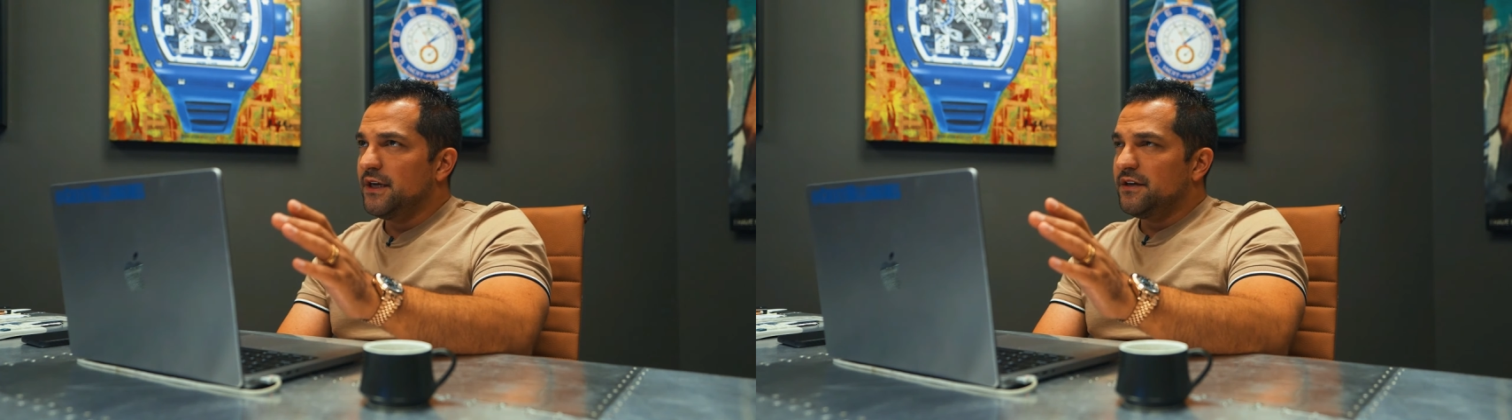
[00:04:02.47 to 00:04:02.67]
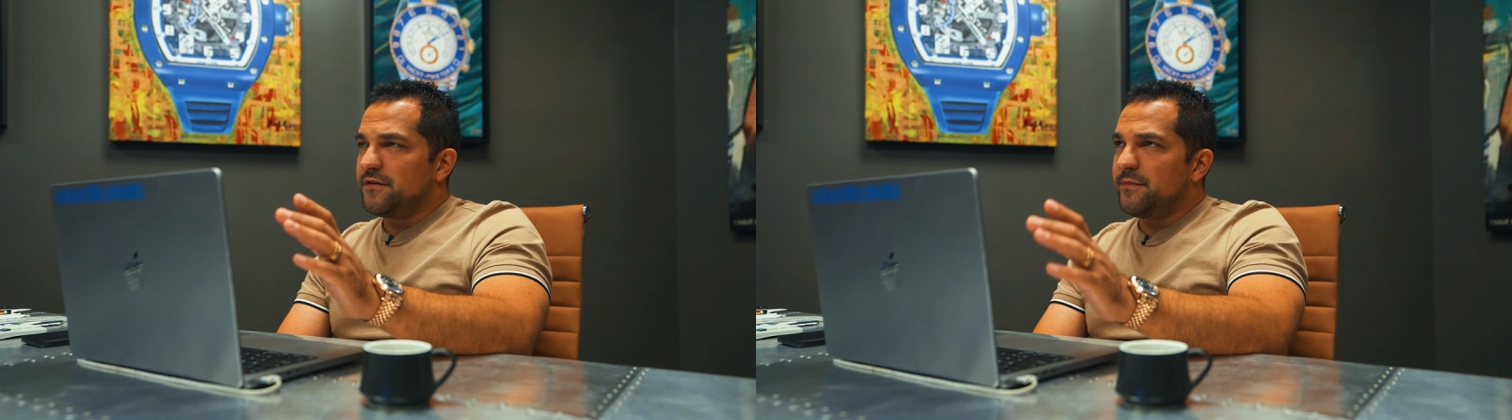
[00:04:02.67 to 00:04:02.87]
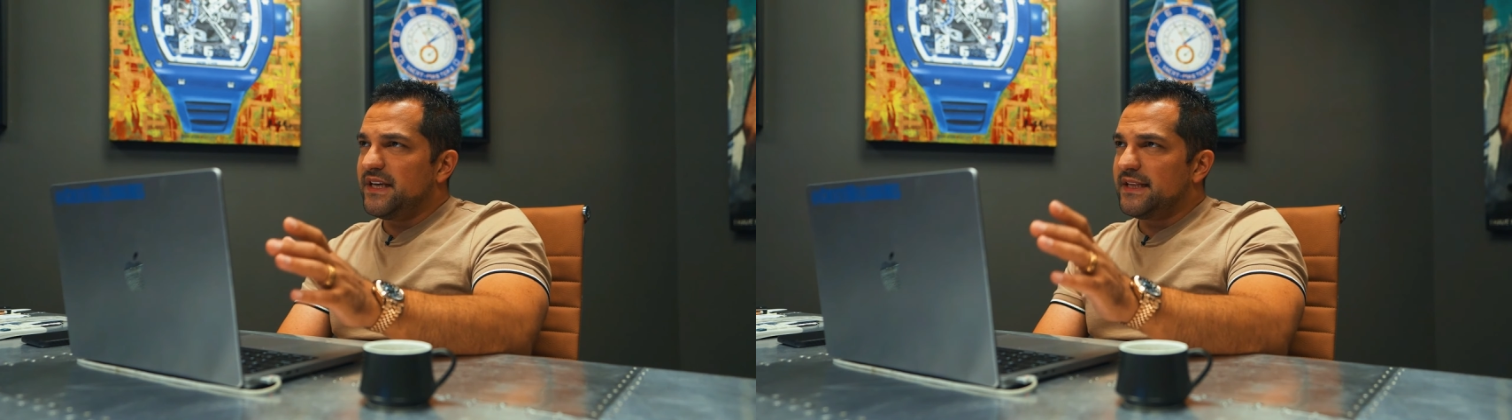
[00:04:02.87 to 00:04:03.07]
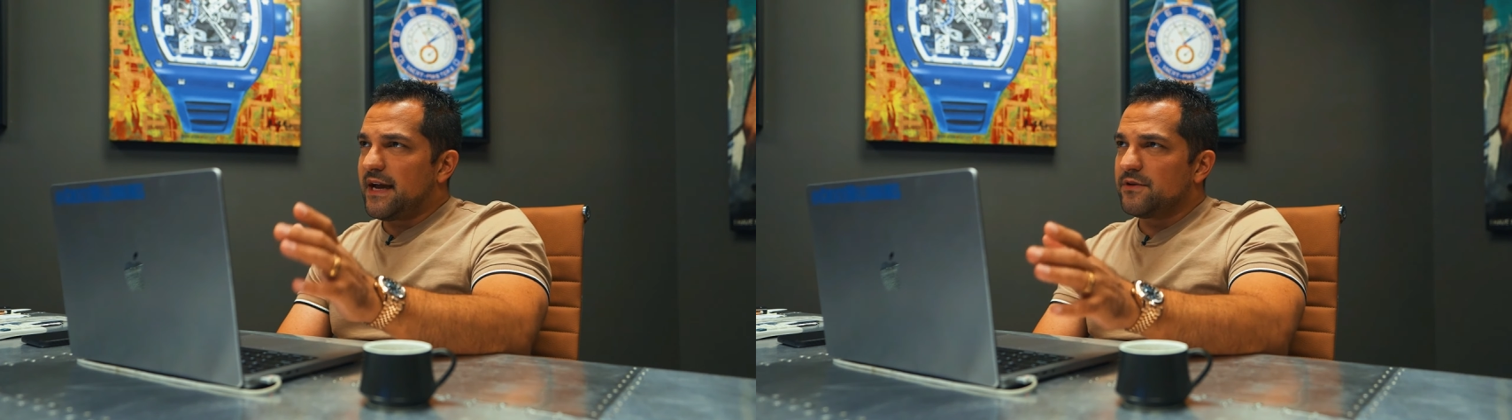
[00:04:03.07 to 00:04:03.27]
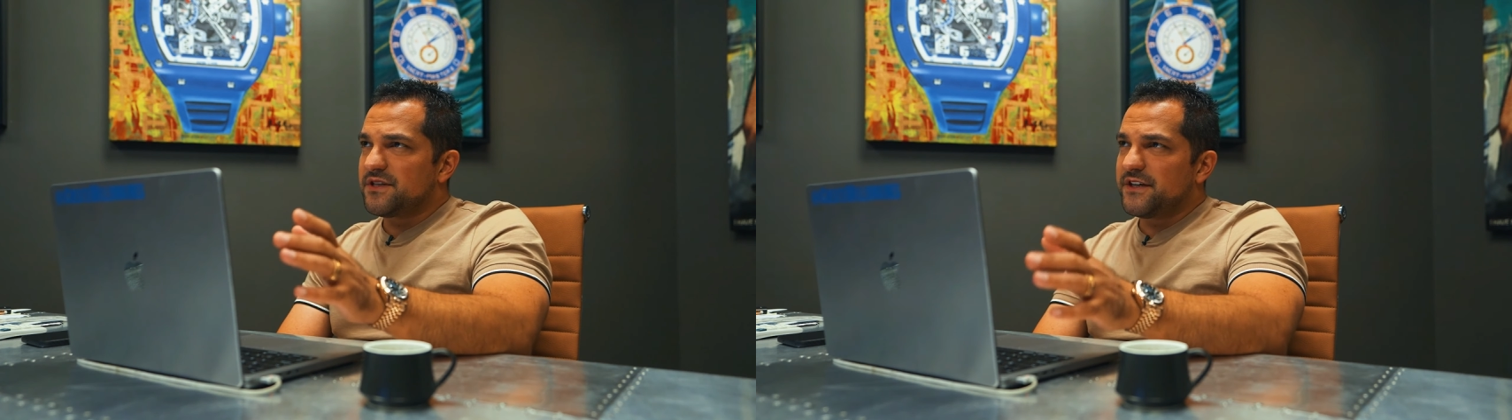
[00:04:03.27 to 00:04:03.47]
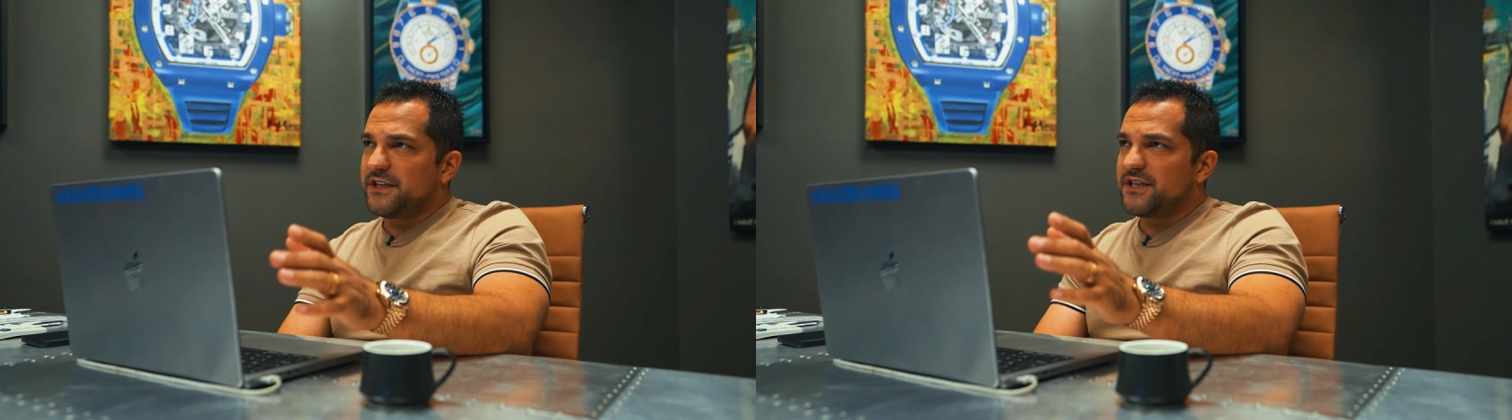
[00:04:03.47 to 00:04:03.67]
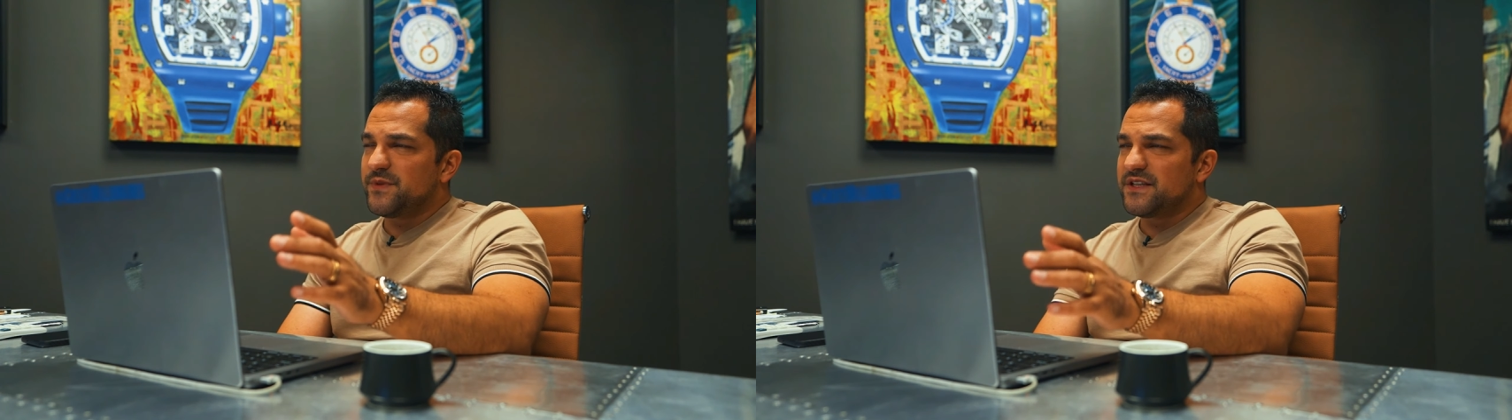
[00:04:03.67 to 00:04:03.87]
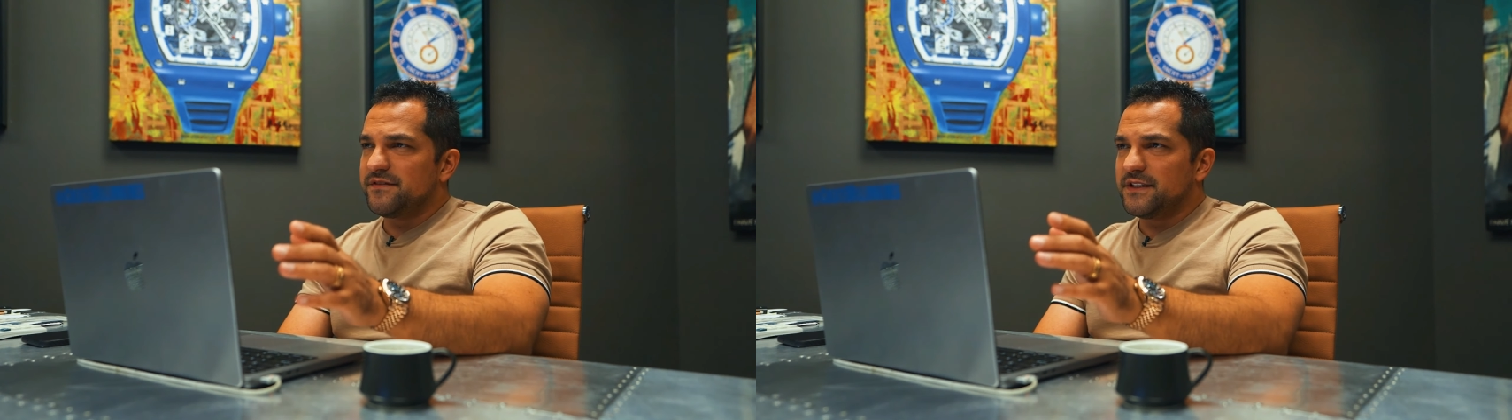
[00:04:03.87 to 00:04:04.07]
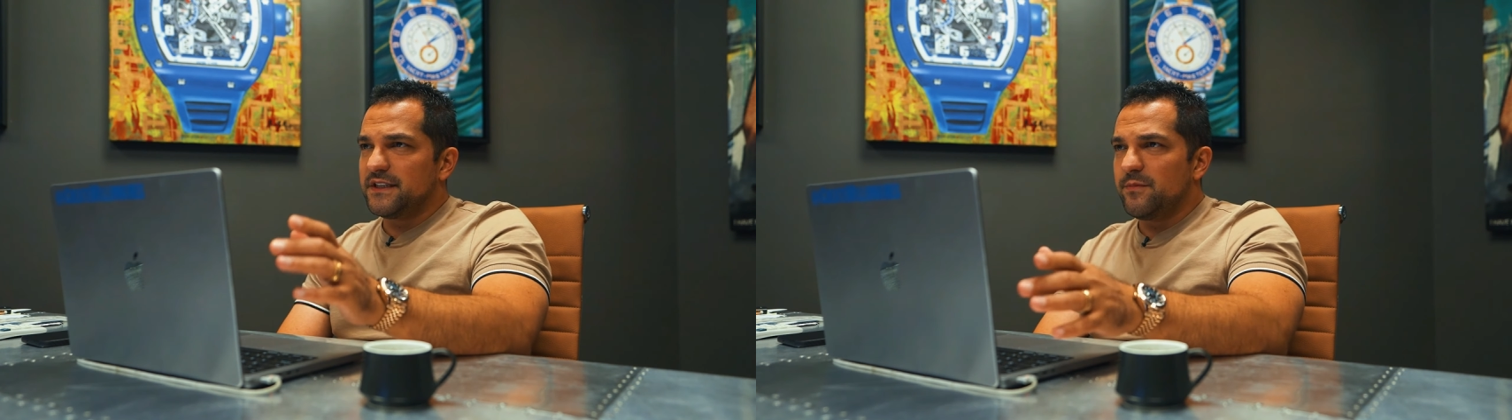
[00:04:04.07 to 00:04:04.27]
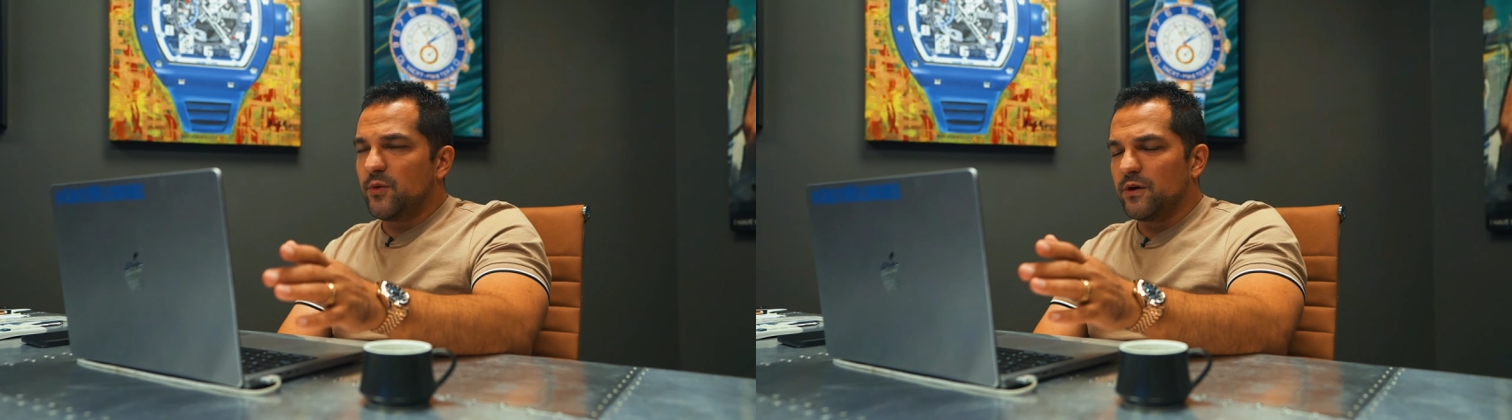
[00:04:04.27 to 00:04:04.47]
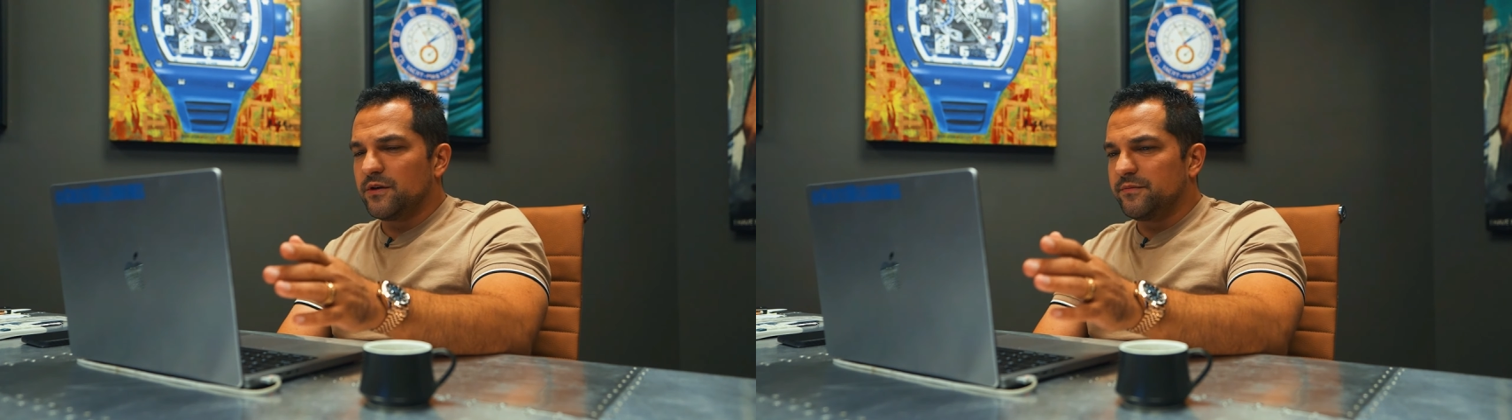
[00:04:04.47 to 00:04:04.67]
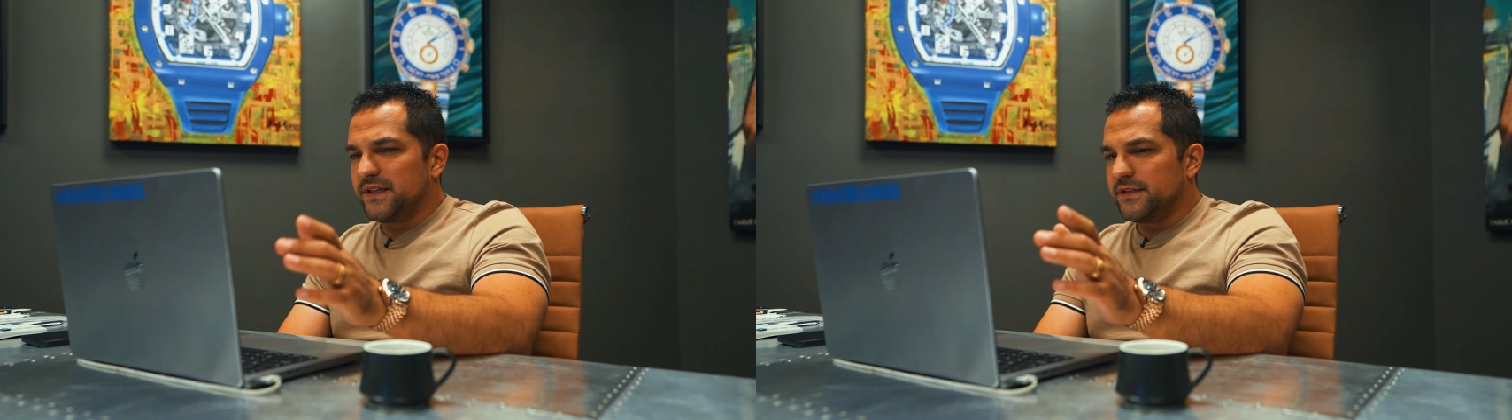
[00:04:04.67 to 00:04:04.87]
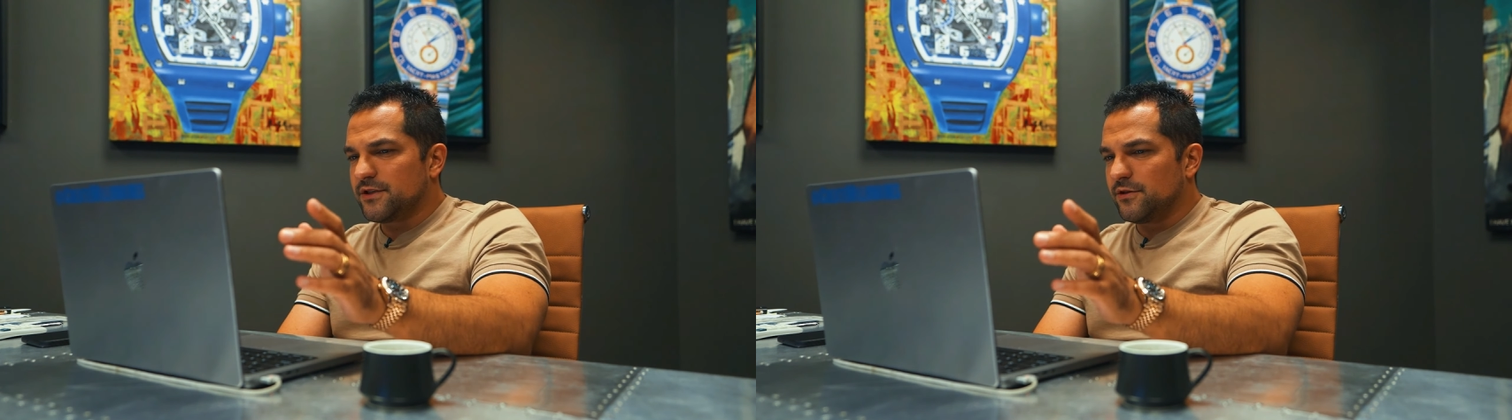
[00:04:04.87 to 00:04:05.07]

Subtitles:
for me, that was very specifically important because